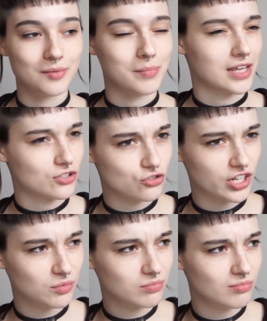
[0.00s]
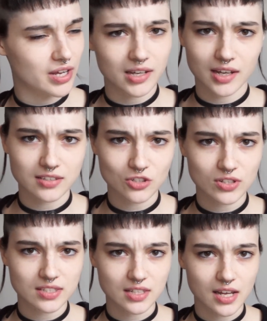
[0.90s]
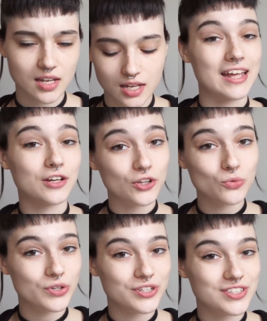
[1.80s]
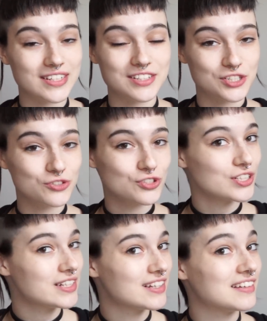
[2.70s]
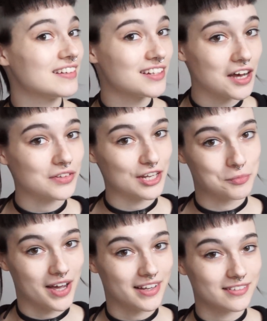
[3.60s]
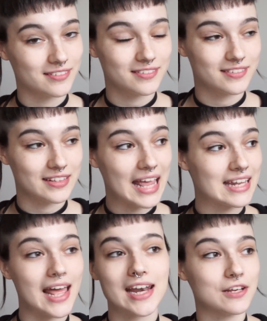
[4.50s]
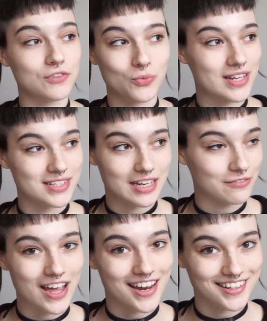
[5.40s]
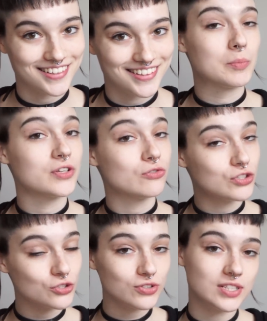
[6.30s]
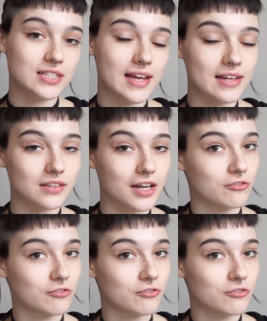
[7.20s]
mainstream, I guess you could say. In other words, it's usually not like mine in any of the ways that I've had it. But you do see a lot